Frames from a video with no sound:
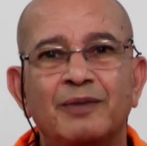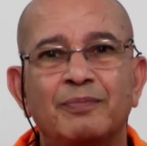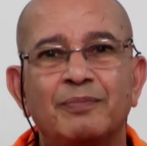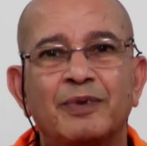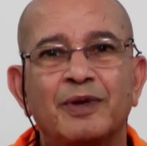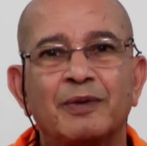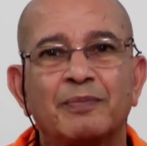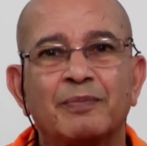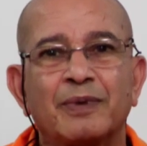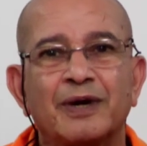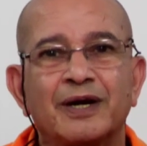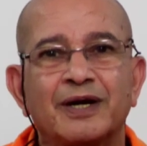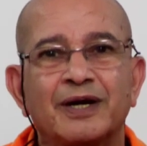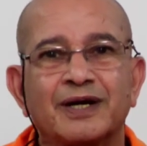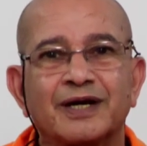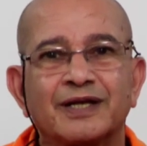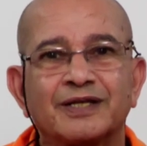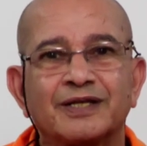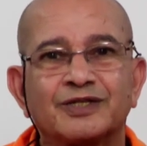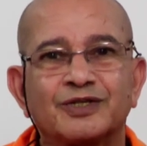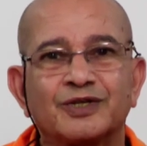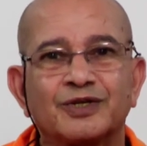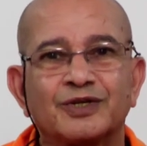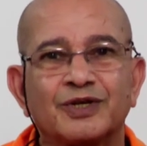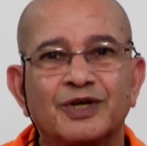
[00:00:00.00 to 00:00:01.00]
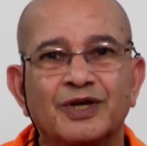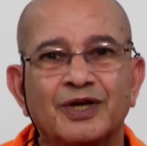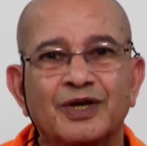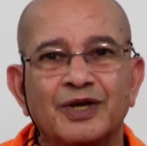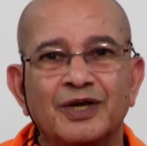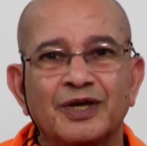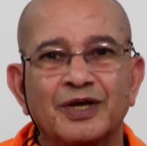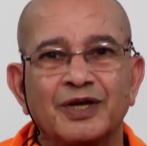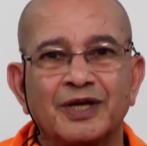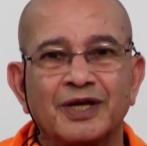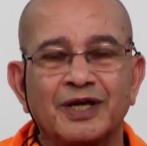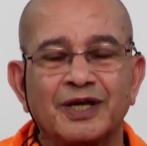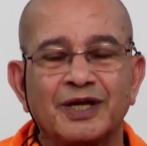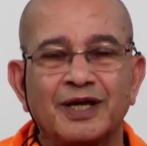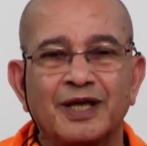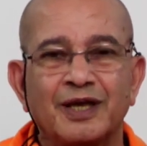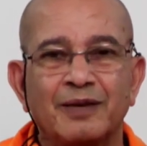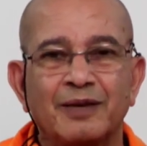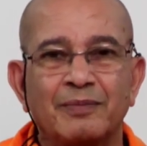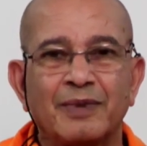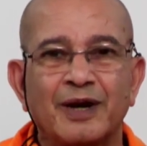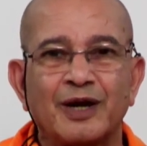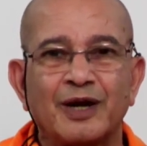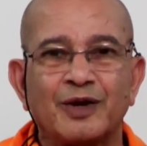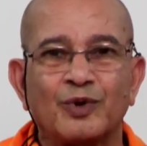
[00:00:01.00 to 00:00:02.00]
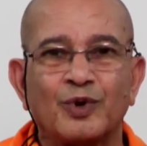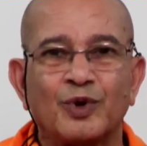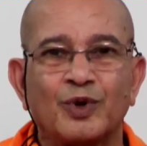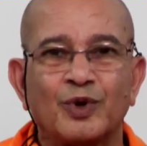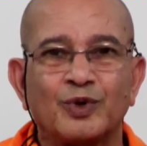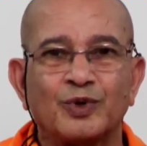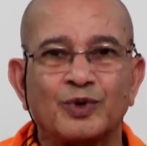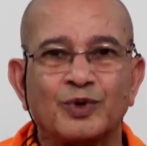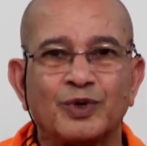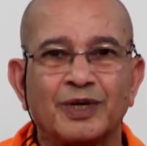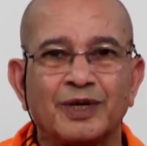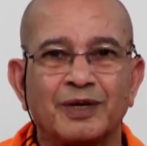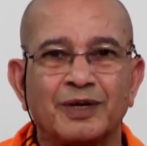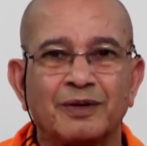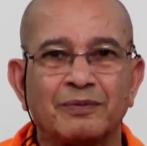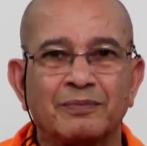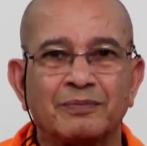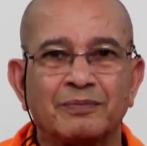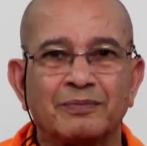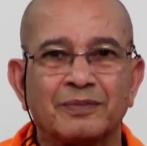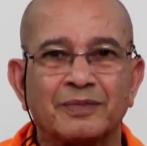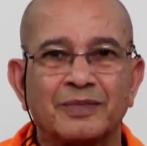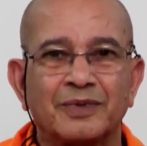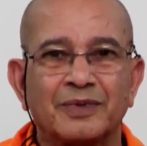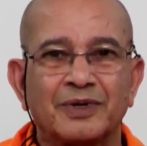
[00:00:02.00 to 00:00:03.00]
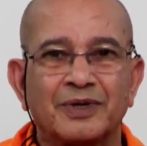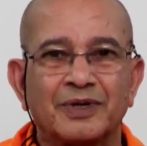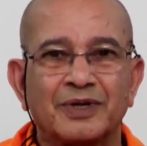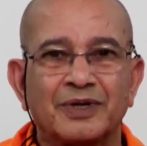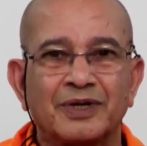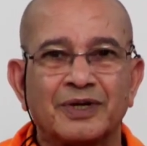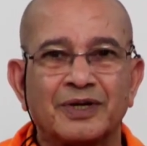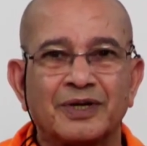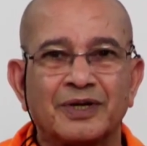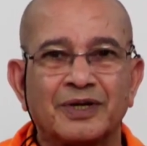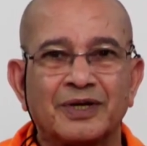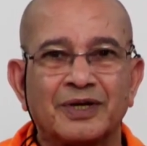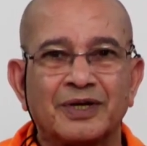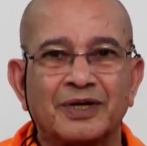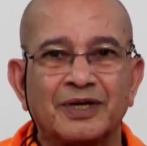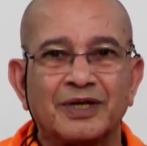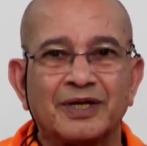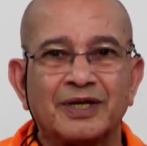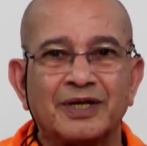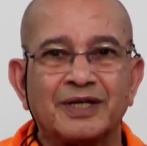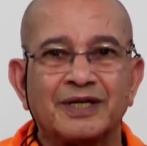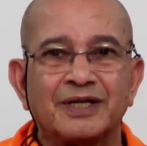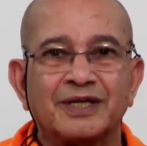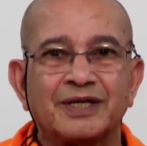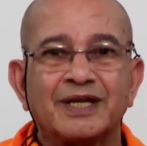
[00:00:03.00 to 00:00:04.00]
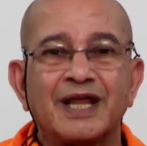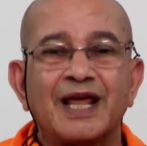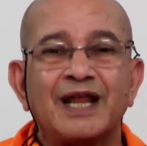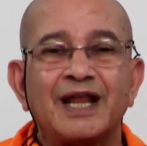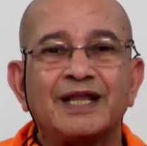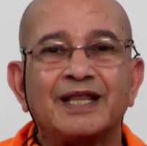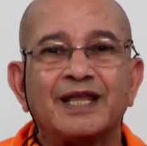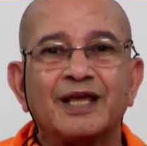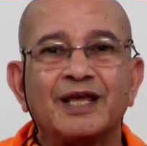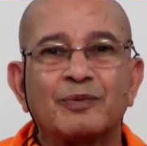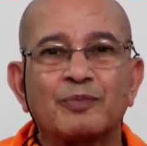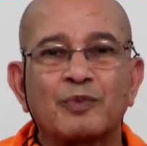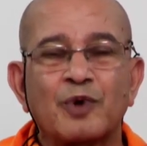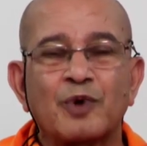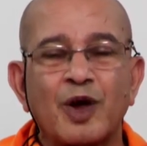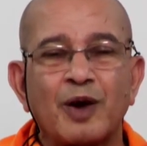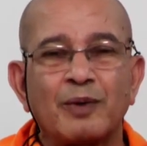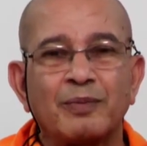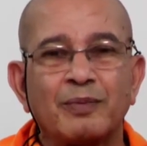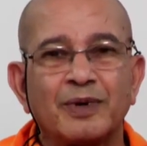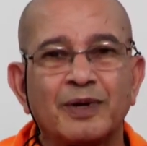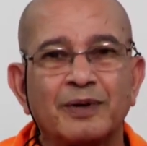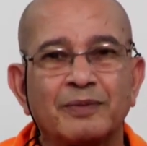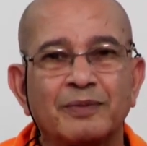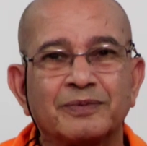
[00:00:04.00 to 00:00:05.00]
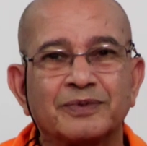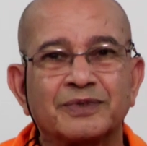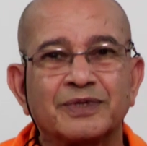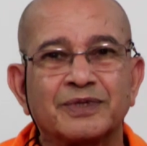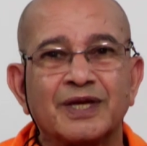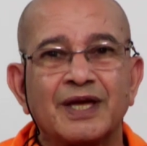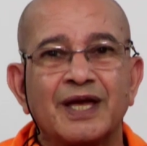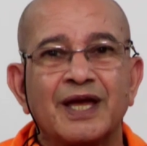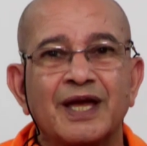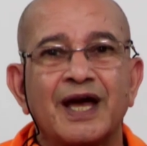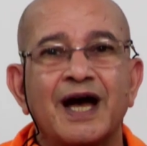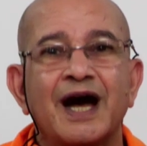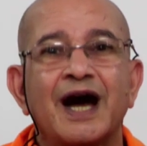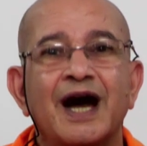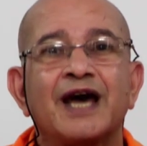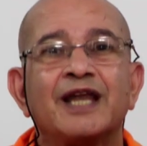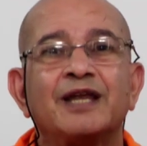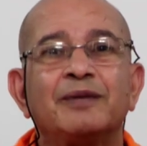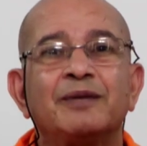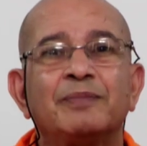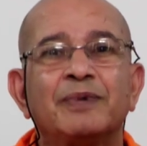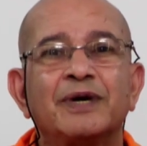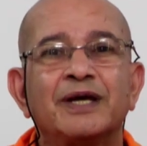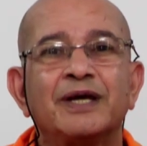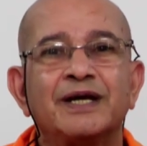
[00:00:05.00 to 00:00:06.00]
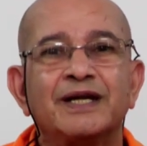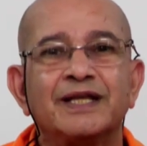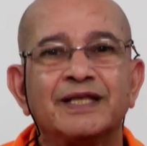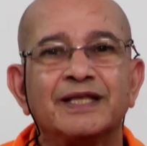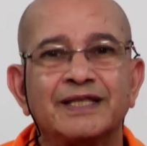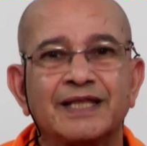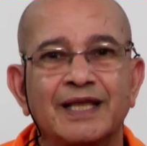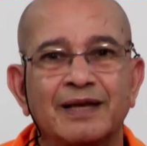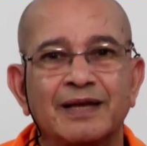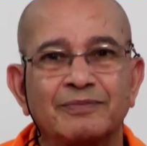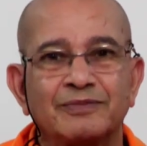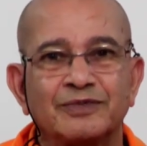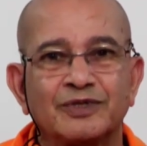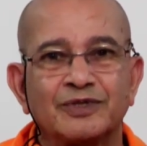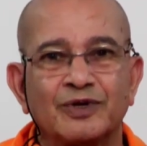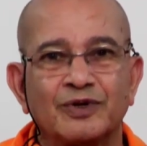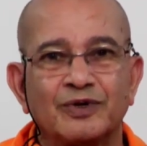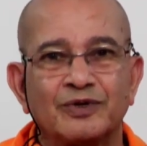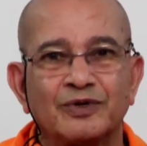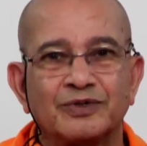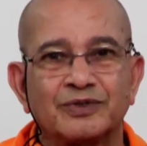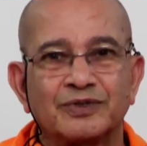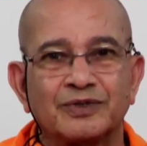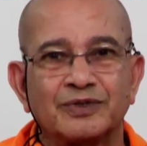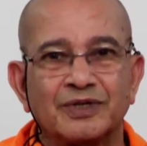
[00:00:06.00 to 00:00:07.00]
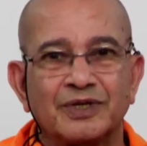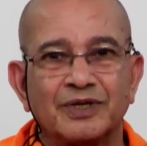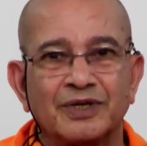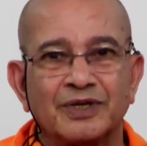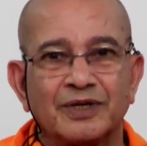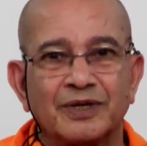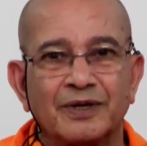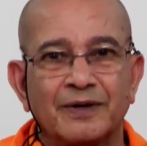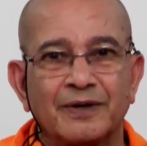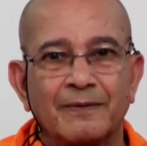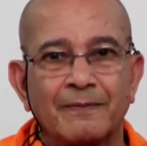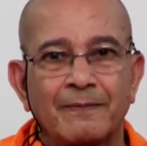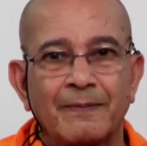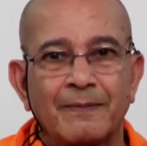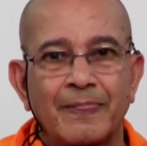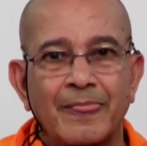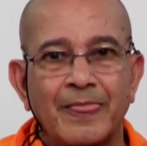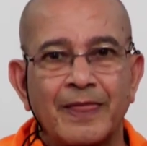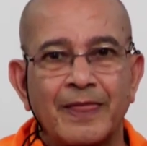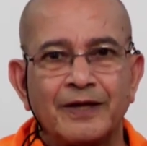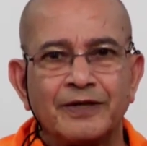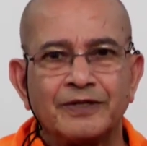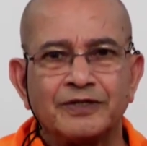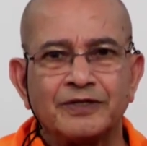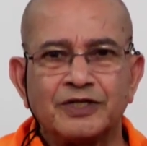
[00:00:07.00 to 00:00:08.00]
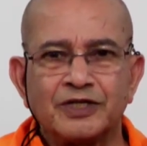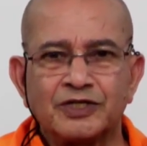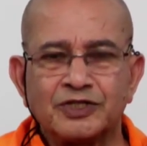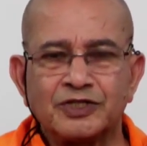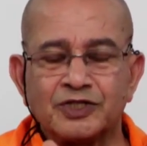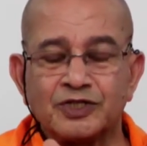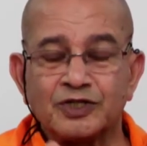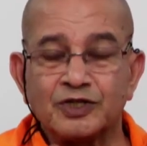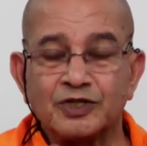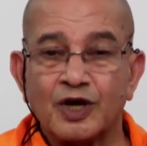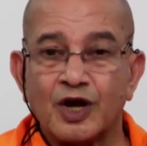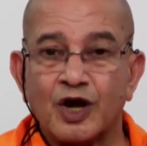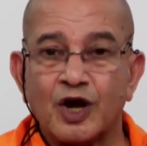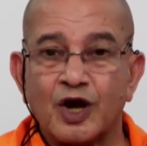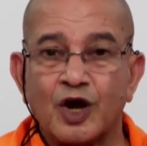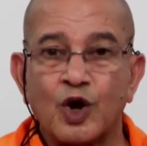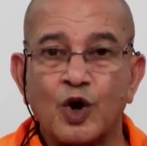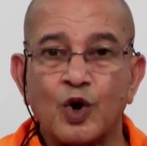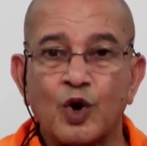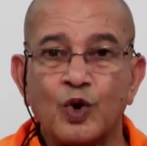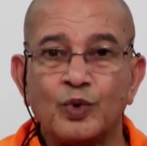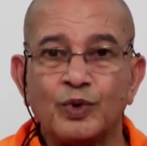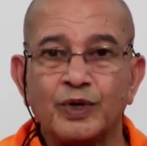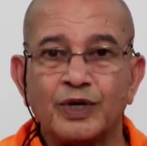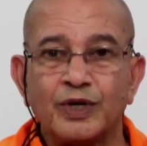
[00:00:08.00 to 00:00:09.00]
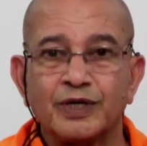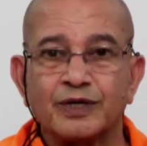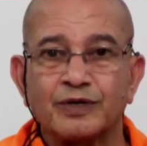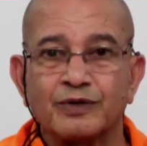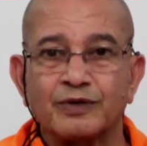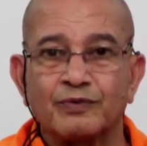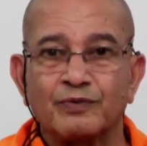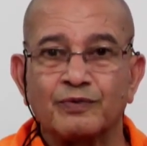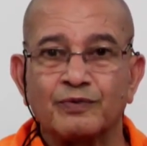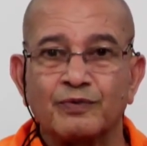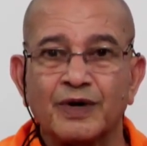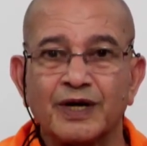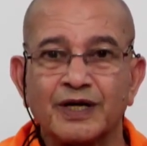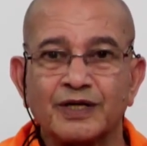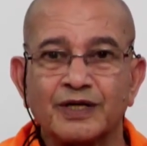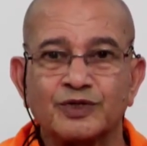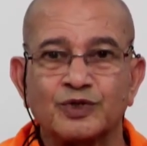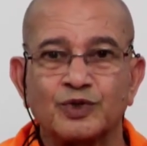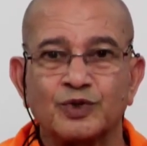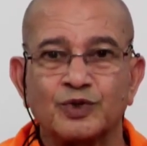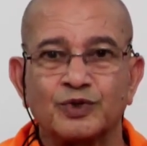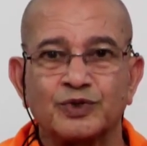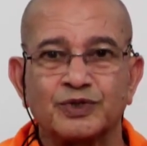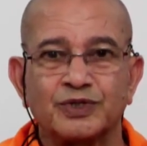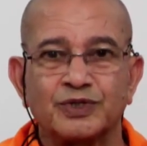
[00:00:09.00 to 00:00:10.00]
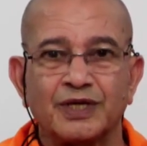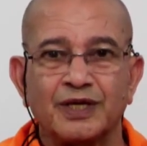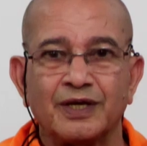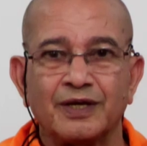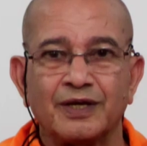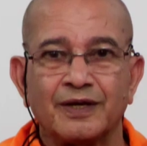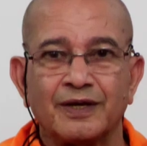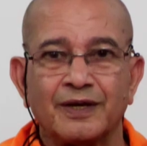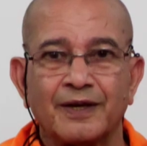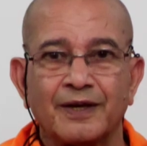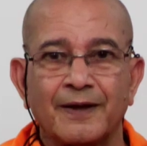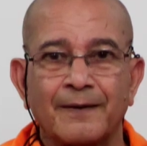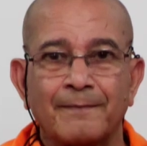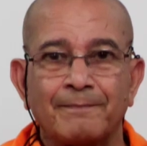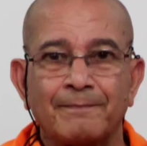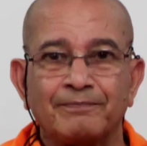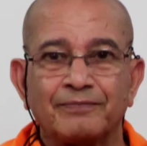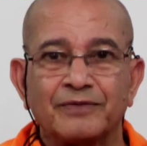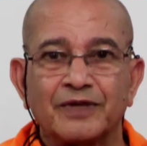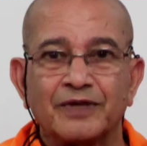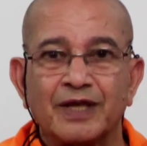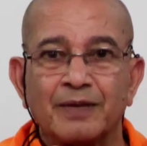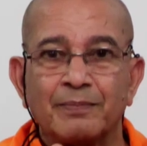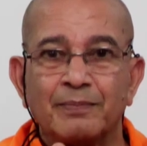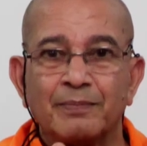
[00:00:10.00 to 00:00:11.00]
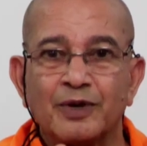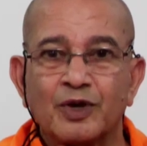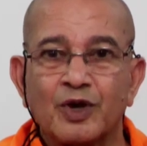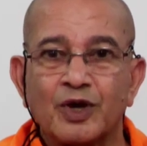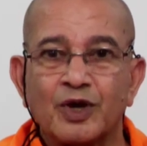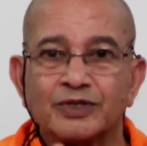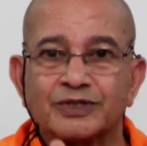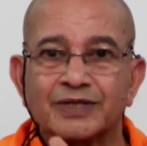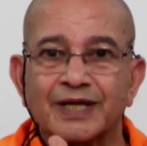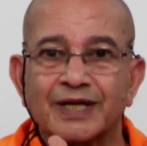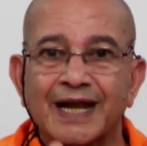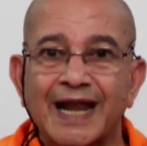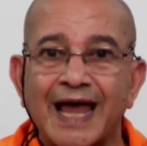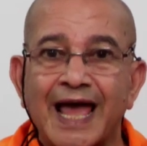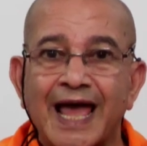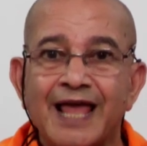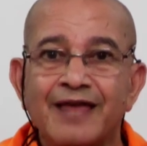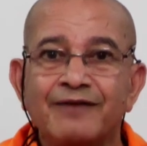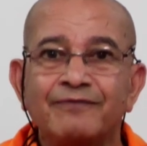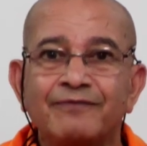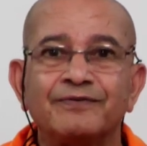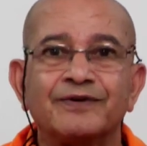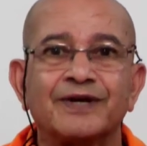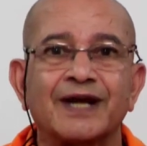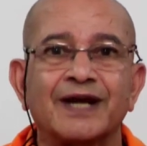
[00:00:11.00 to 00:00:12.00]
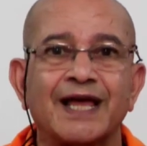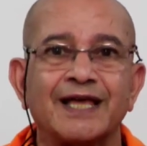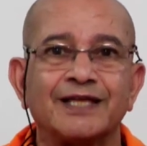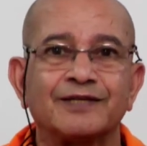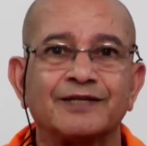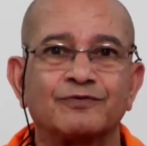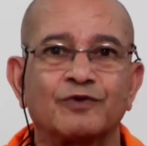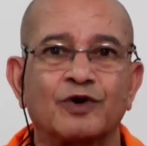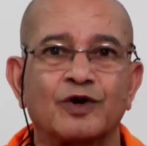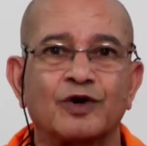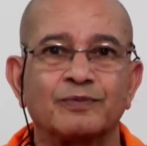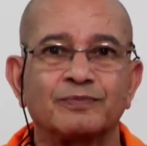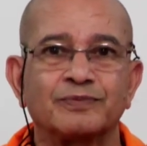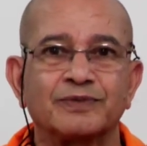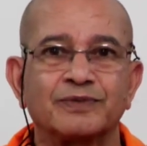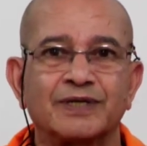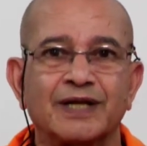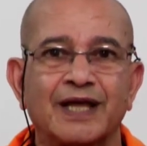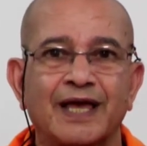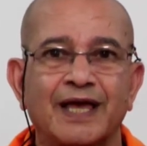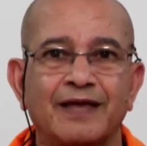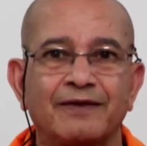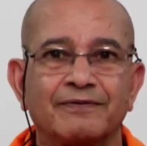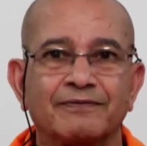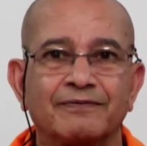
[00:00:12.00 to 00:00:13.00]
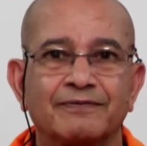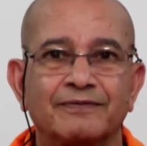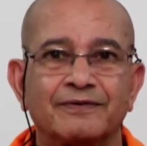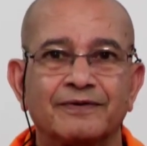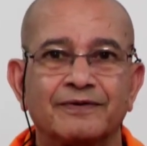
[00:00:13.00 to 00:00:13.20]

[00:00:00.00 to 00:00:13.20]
people trust in him and go to him. Tell their problems, unburden themselves. Just how it works, you see. Because life transforms life.